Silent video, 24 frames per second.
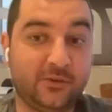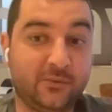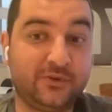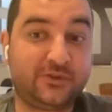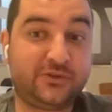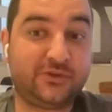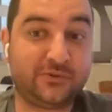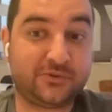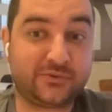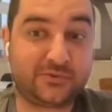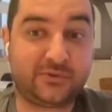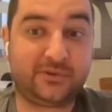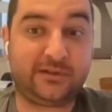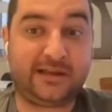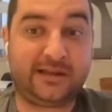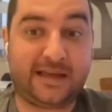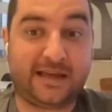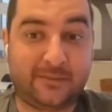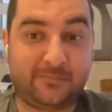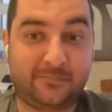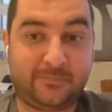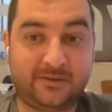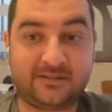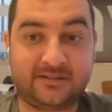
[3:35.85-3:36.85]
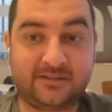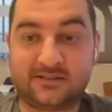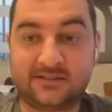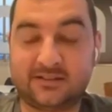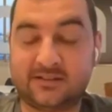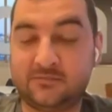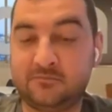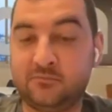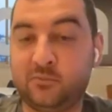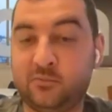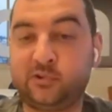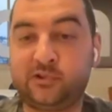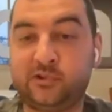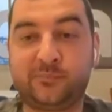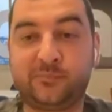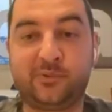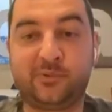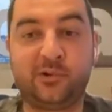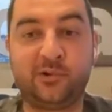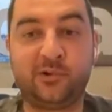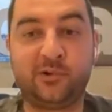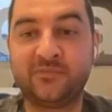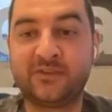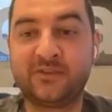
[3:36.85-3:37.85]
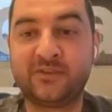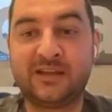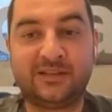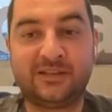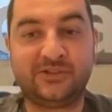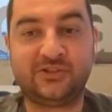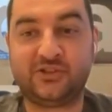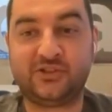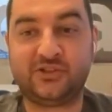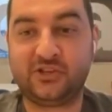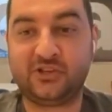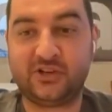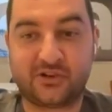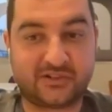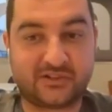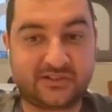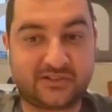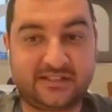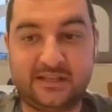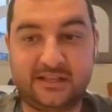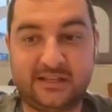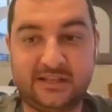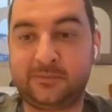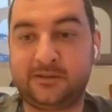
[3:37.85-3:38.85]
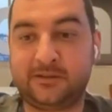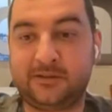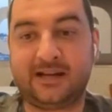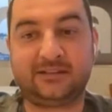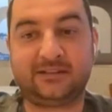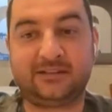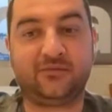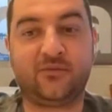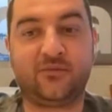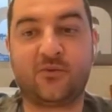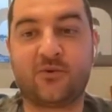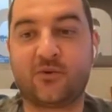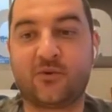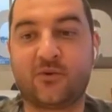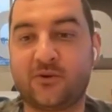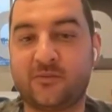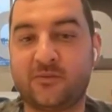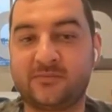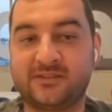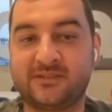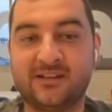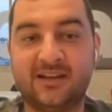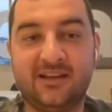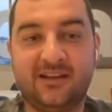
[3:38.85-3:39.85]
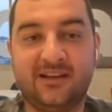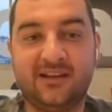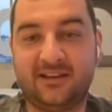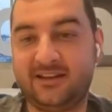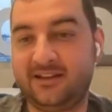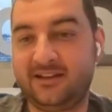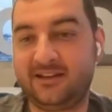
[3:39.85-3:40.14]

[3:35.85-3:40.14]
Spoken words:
which usually happens in multiple GRC platforms,